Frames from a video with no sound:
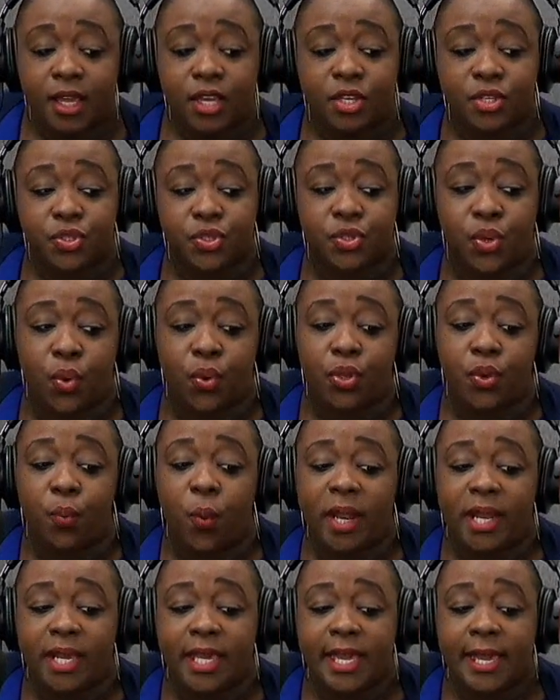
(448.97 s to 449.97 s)
So you
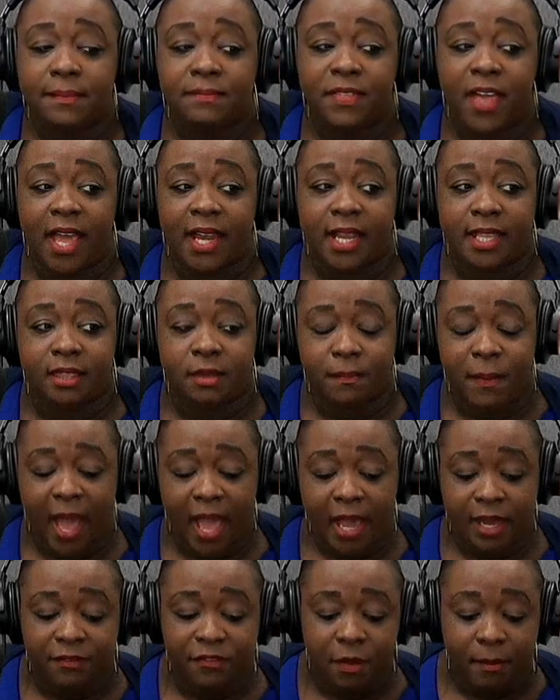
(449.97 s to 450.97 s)
want to keep that at the
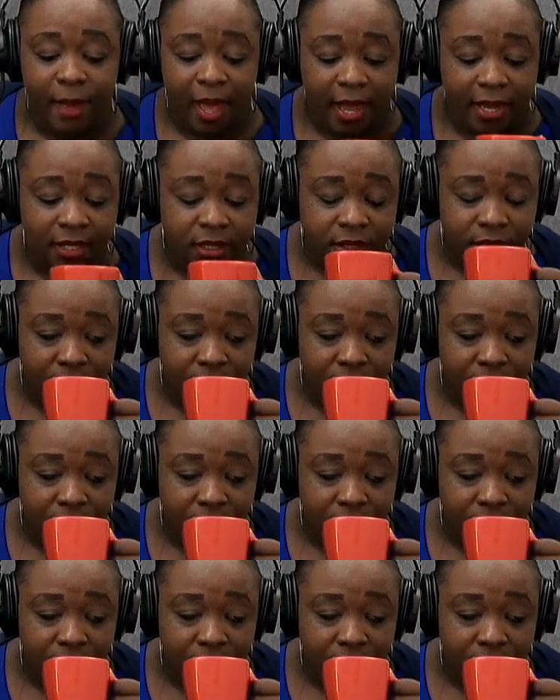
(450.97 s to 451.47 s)
back of your mind.